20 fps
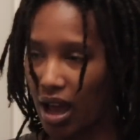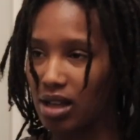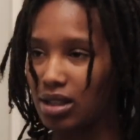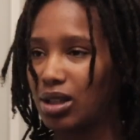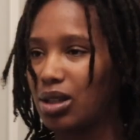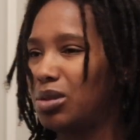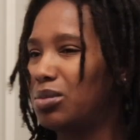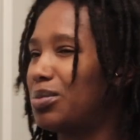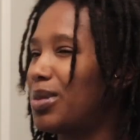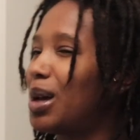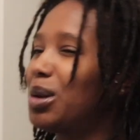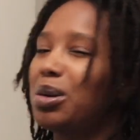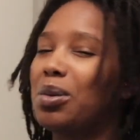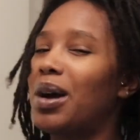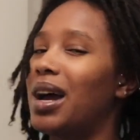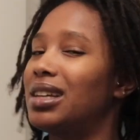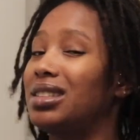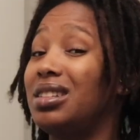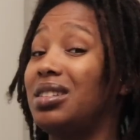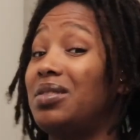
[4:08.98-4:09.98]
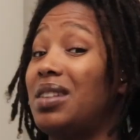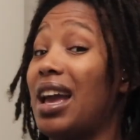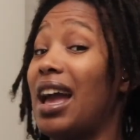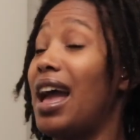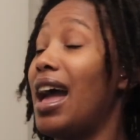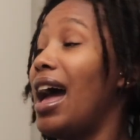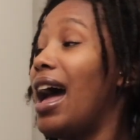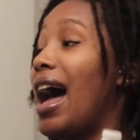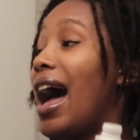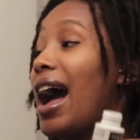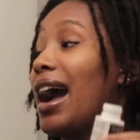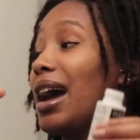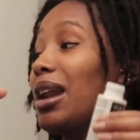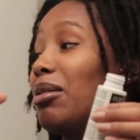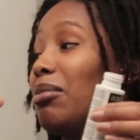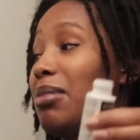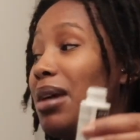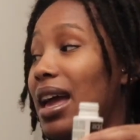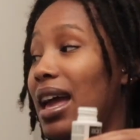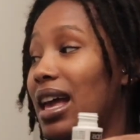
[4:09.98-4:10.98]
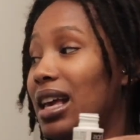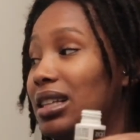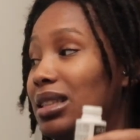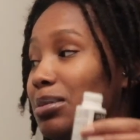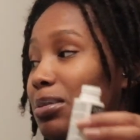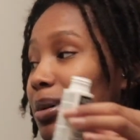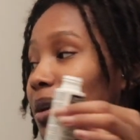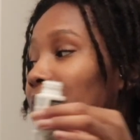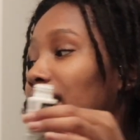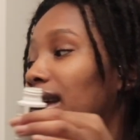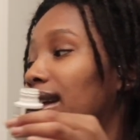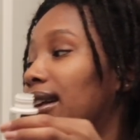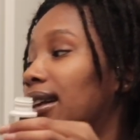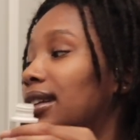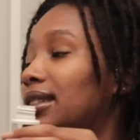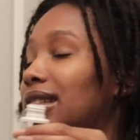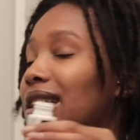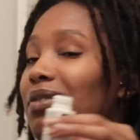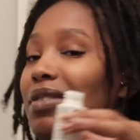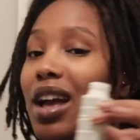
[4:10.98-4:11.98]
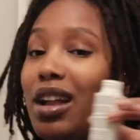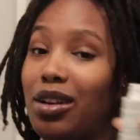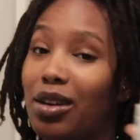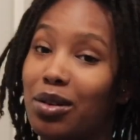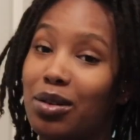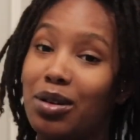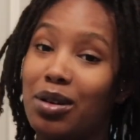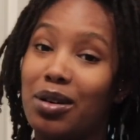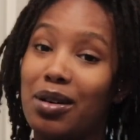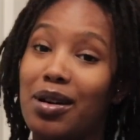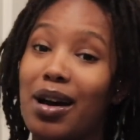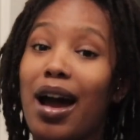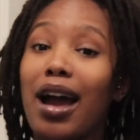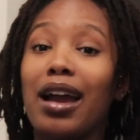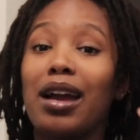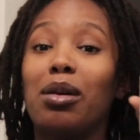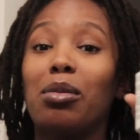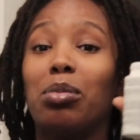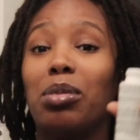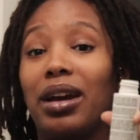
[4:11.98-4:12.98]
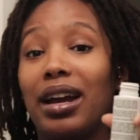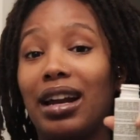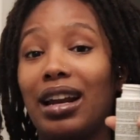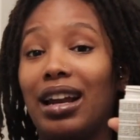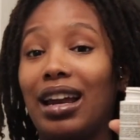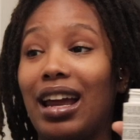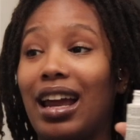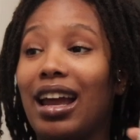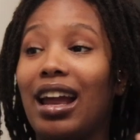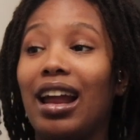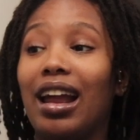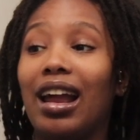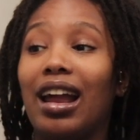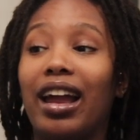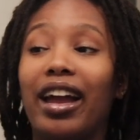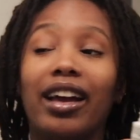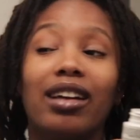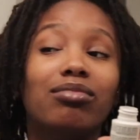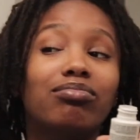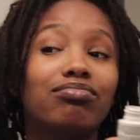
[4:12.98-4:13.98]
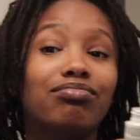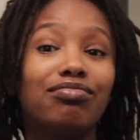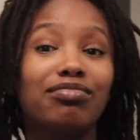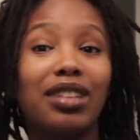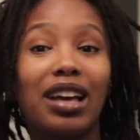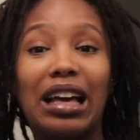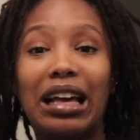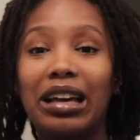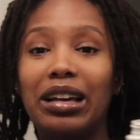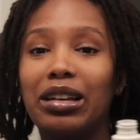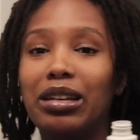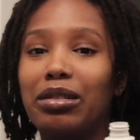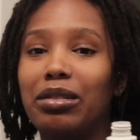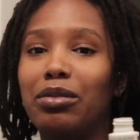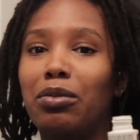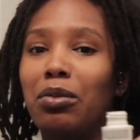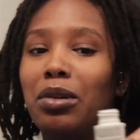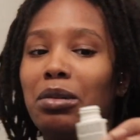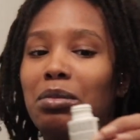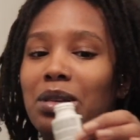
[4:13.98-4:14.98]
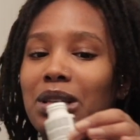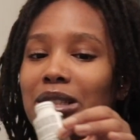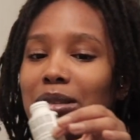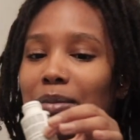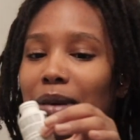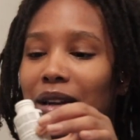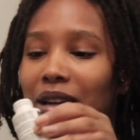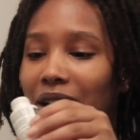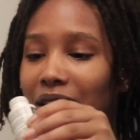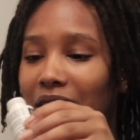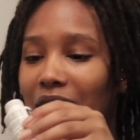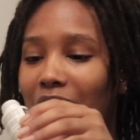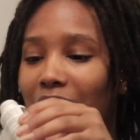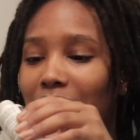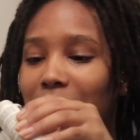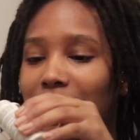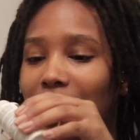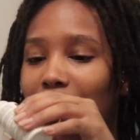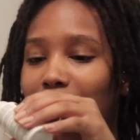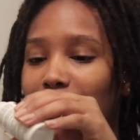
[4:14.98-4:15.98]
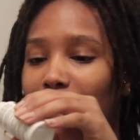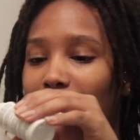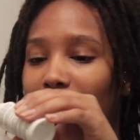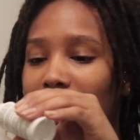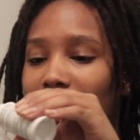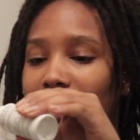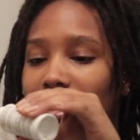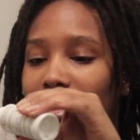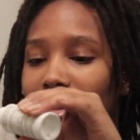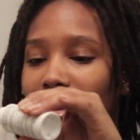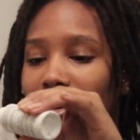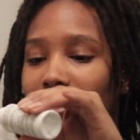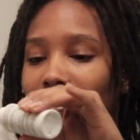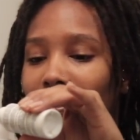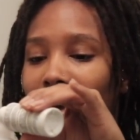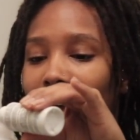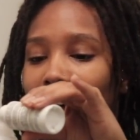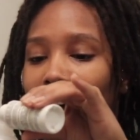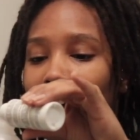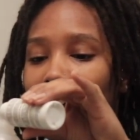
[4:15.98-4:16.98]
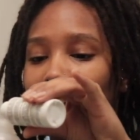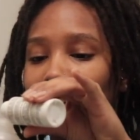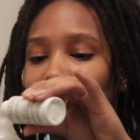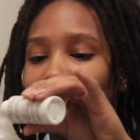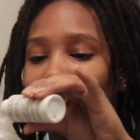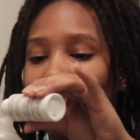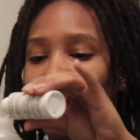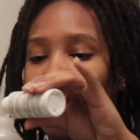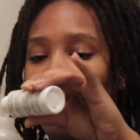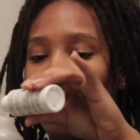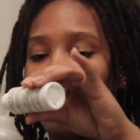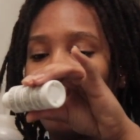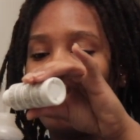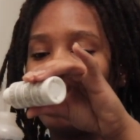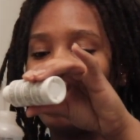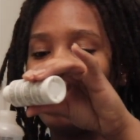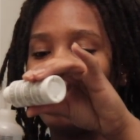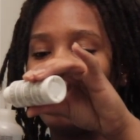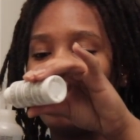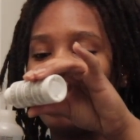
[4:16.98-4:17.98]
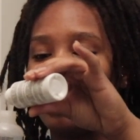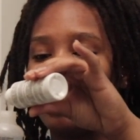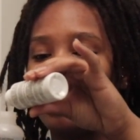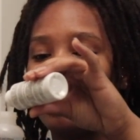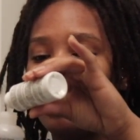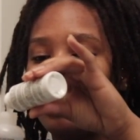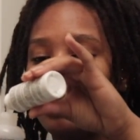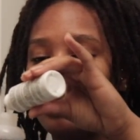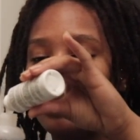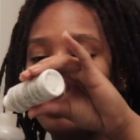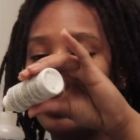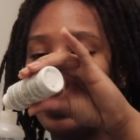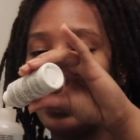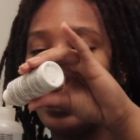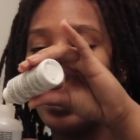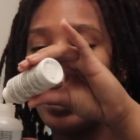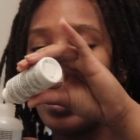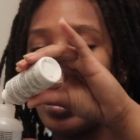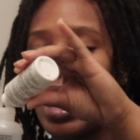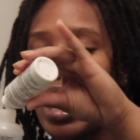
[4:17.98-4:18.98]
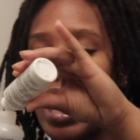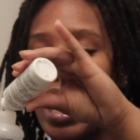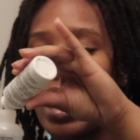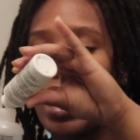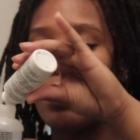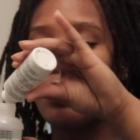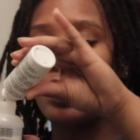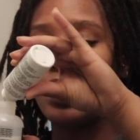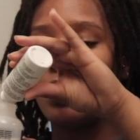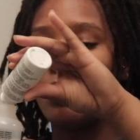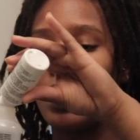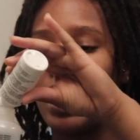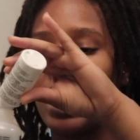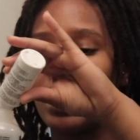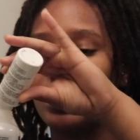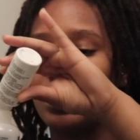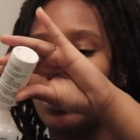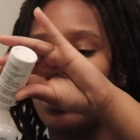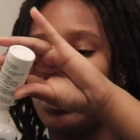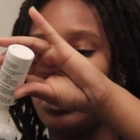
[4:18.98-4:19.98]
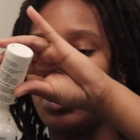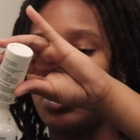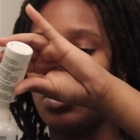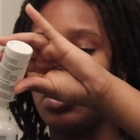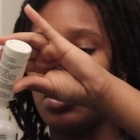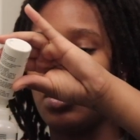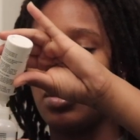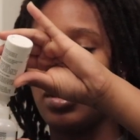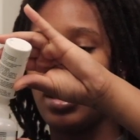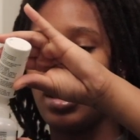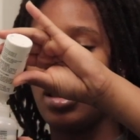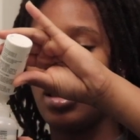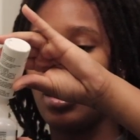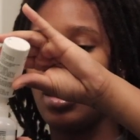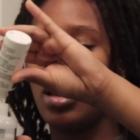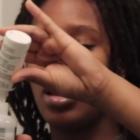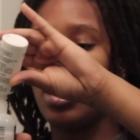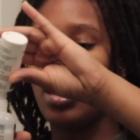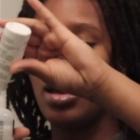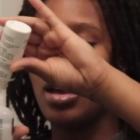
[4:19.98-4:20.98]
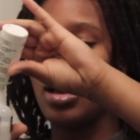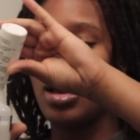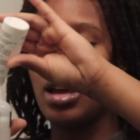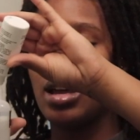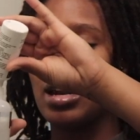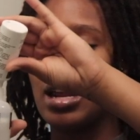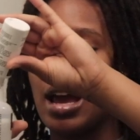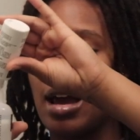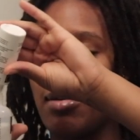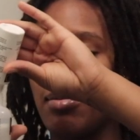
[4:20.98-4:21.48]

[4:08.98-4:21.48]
also, I know I said that. I got a mask because if y'all don't know, I am pregnant and I am want to be smelling and all types of crazy stuff. So I got me a mask to put on that